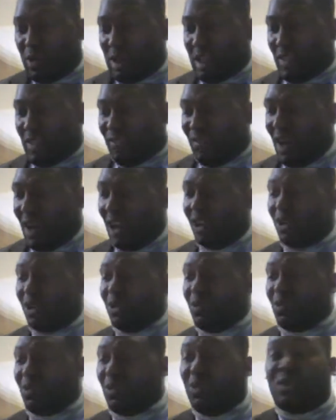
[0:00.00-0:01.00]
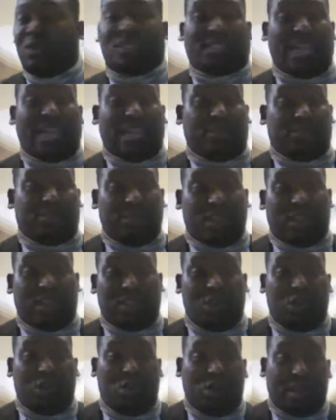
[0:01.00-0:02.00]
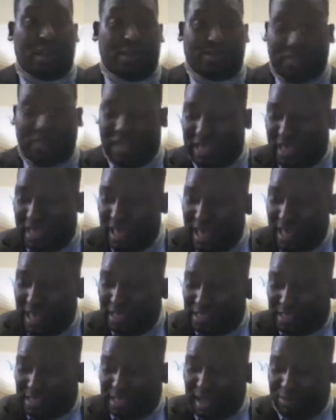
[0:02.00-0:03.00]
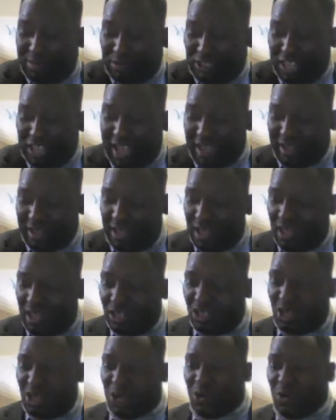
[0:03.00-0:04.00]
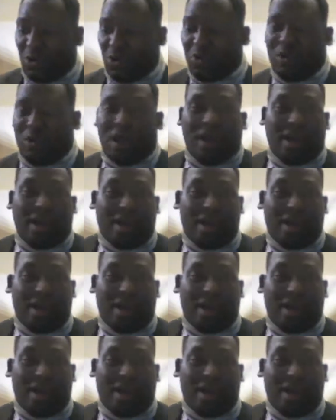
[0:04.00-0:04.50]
really follow the rules. They really don't want to be subject to